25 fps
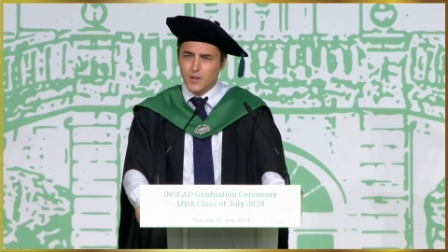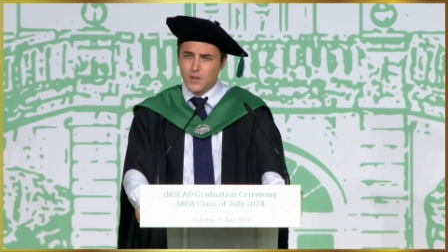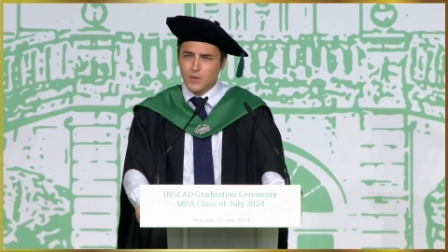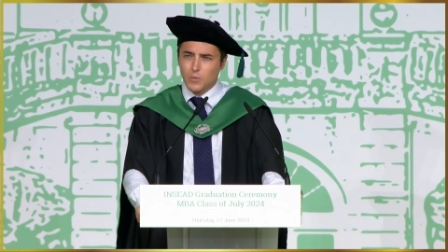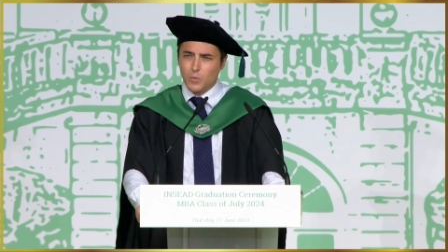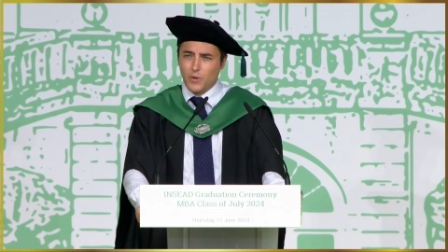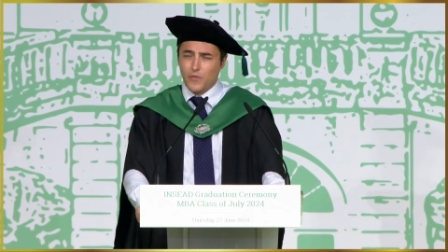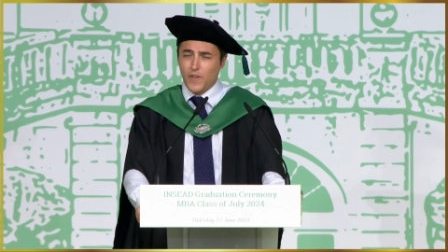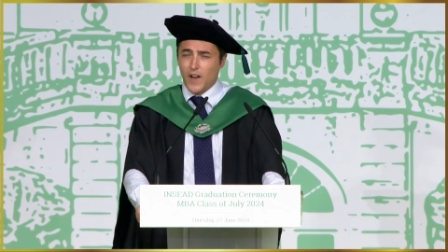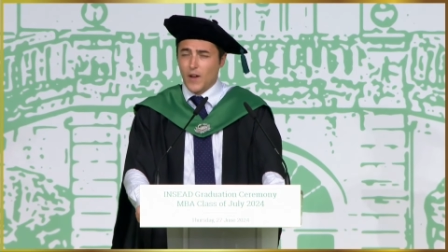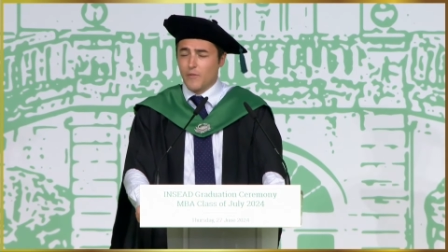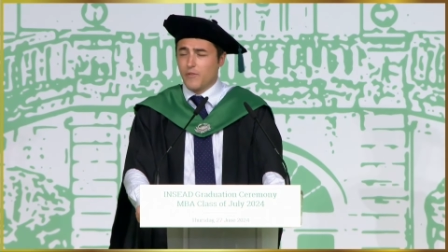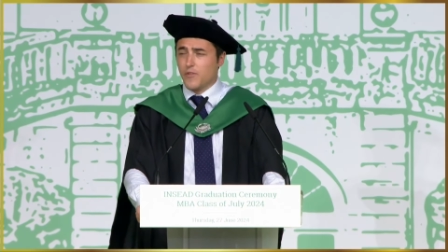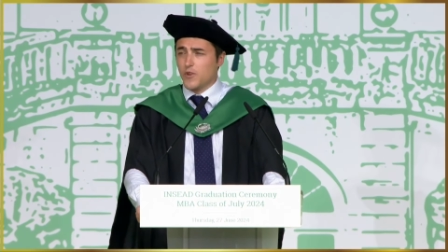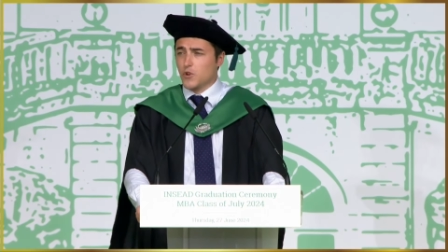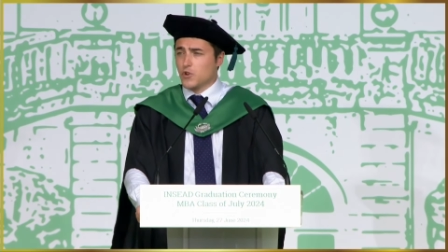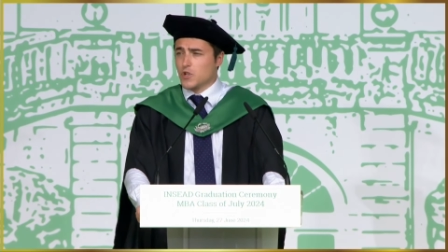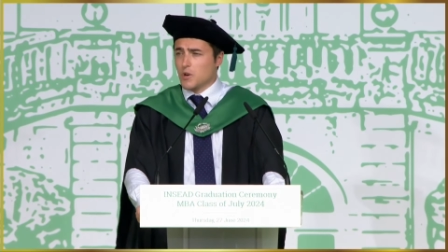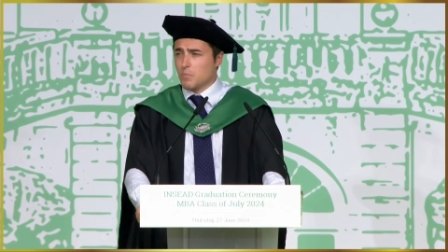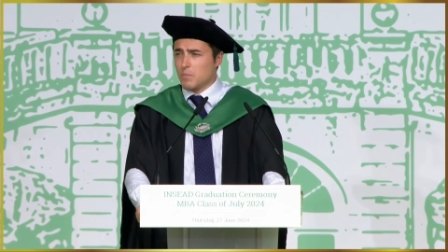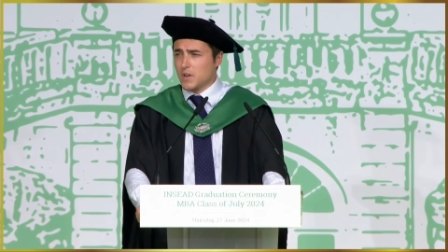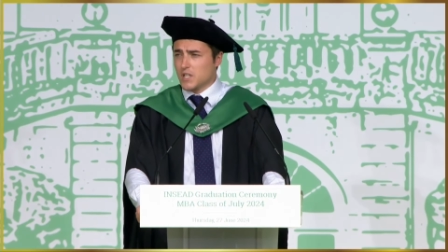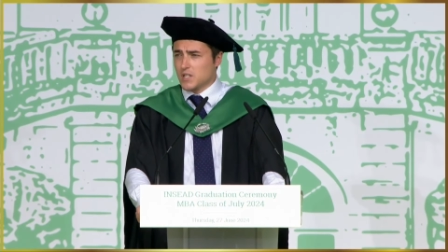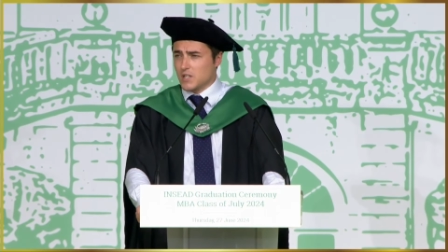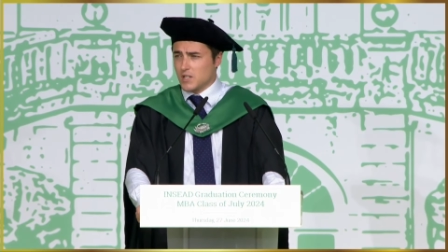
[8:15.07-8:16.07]
we found future
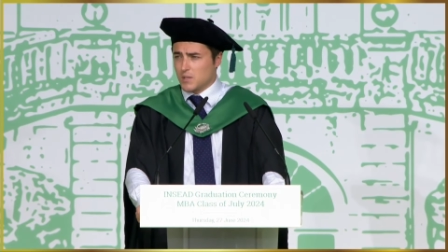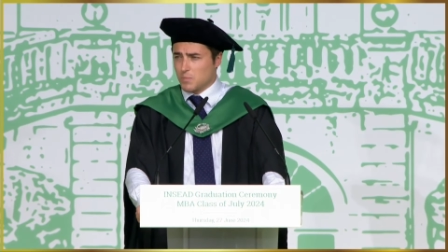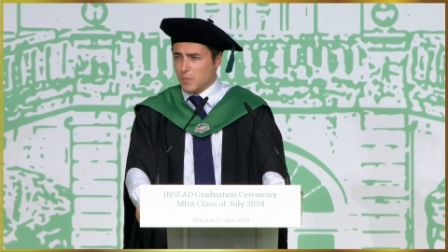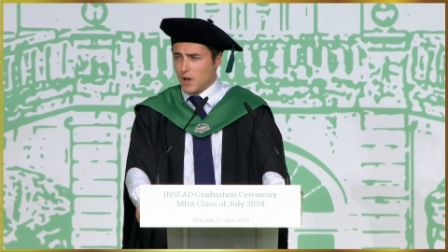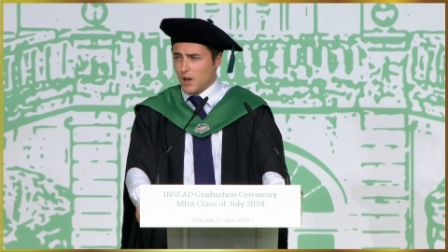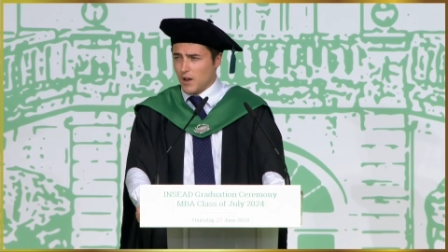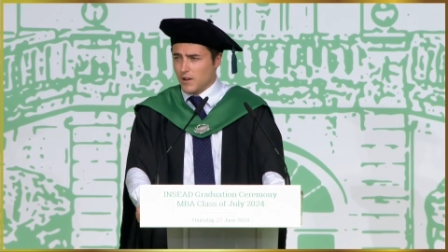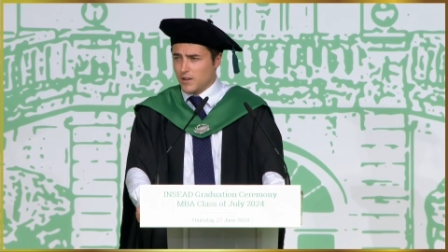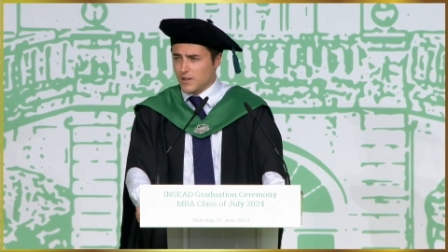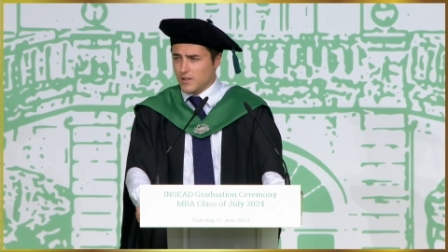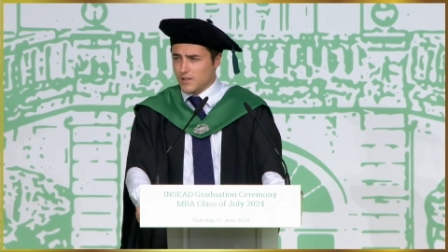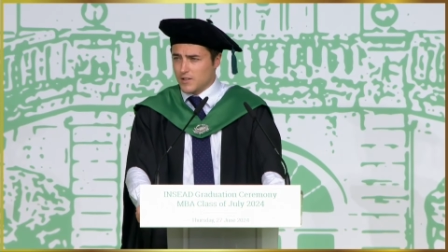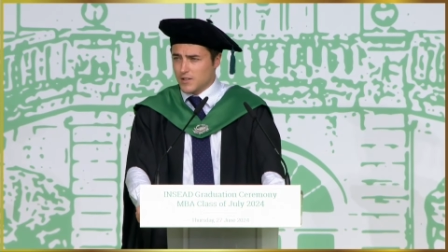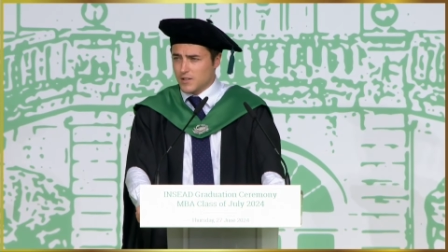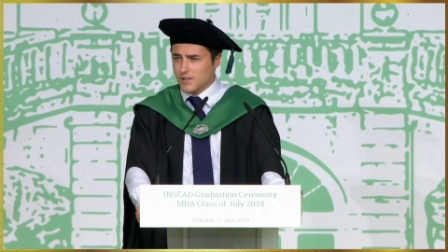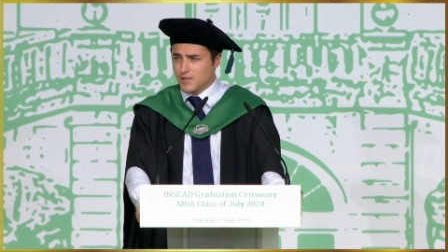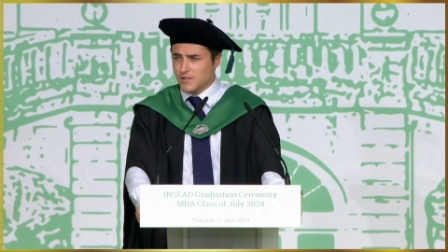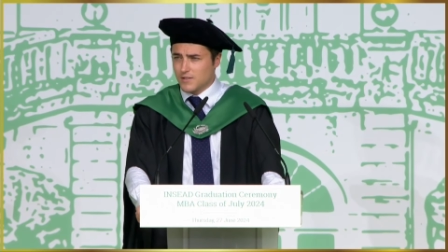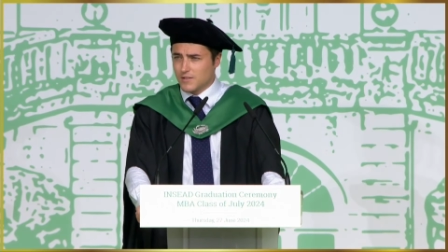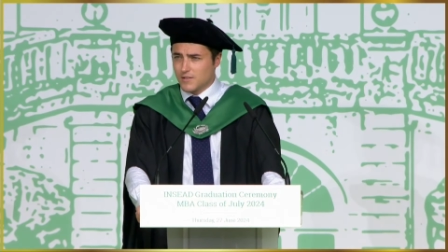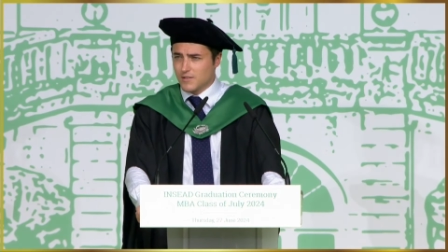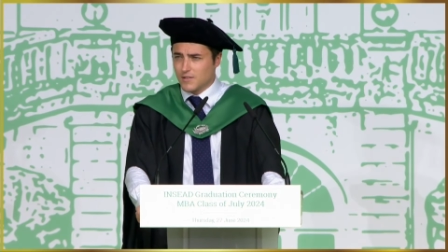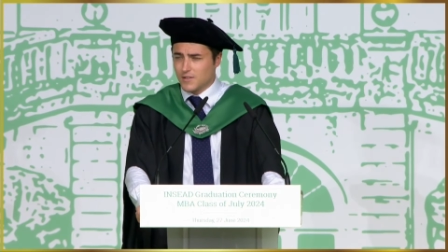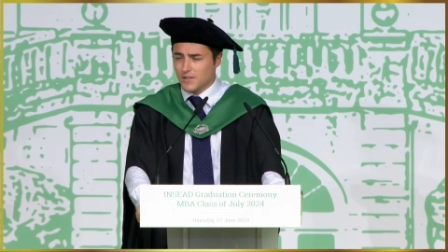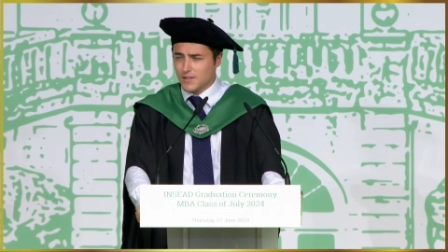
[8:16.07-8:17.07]
business partners
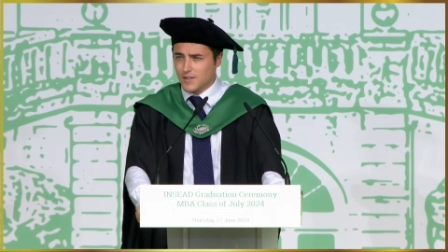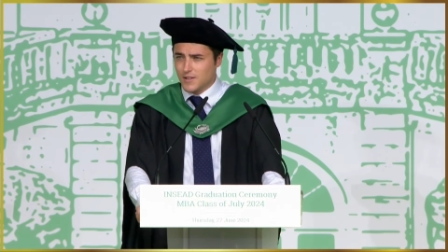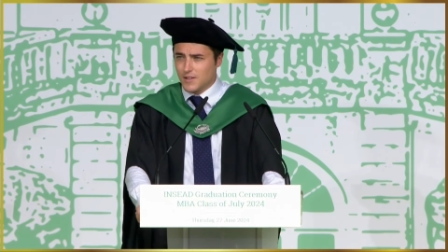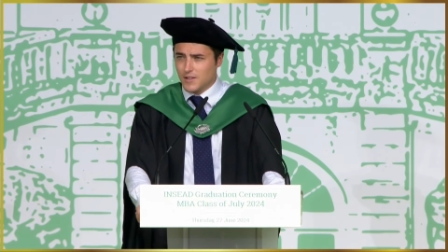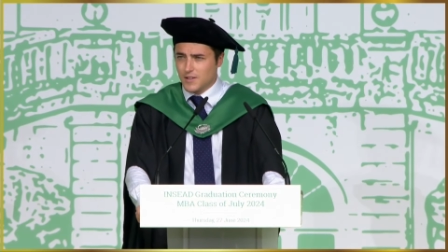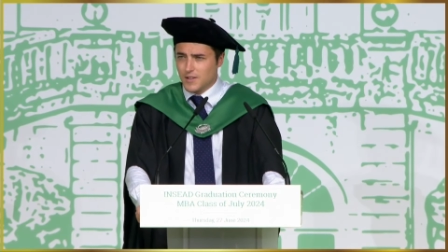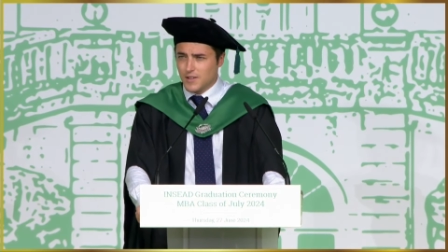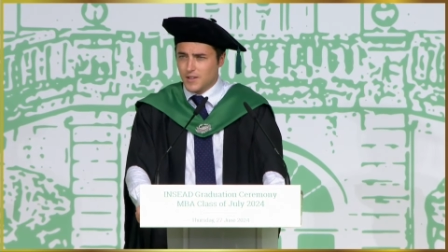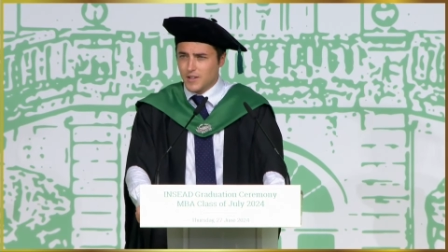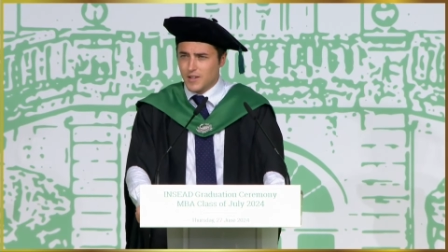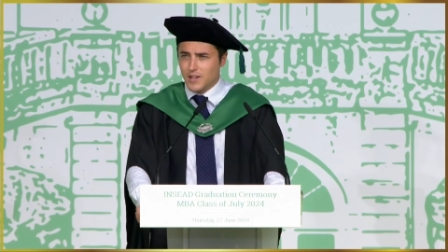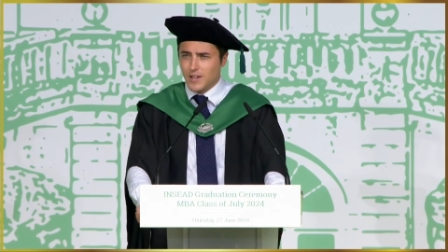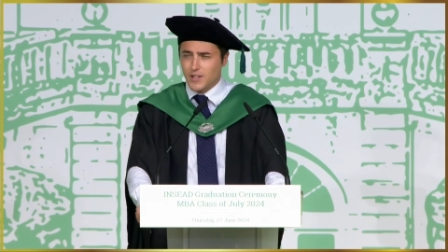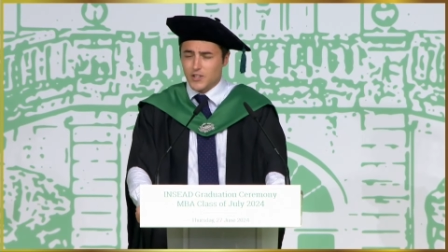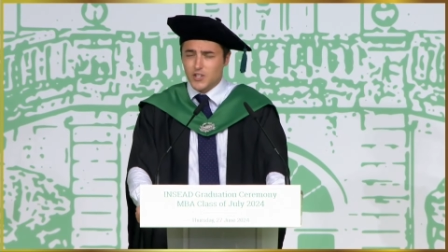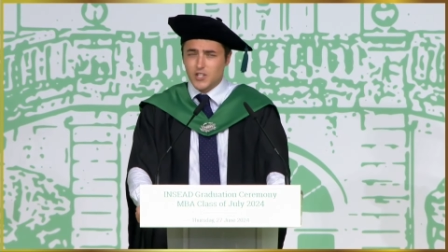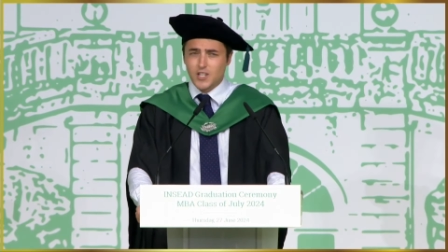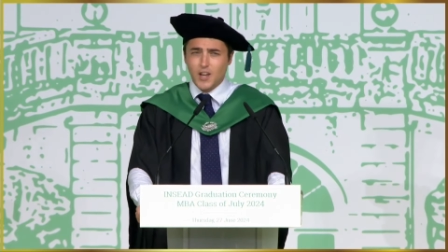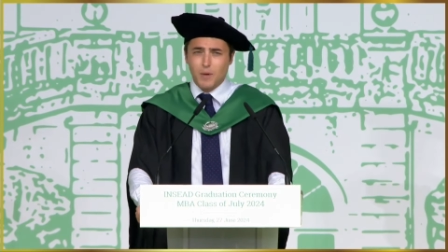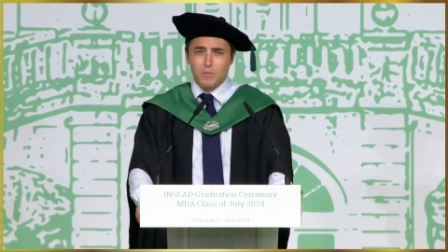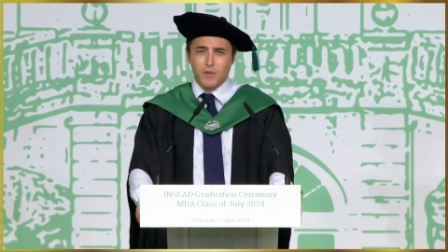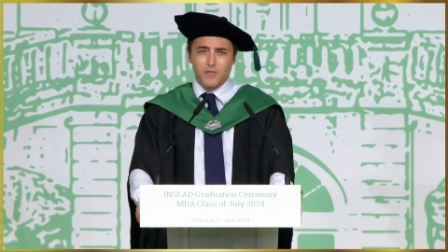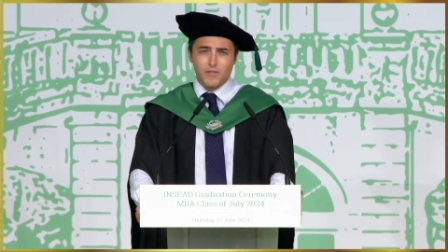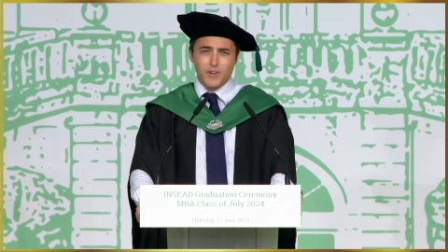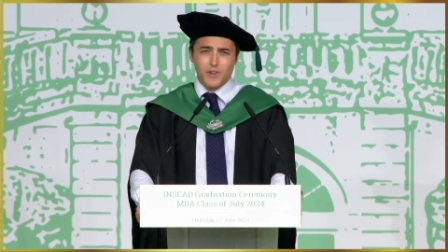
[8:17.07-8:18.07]
and some of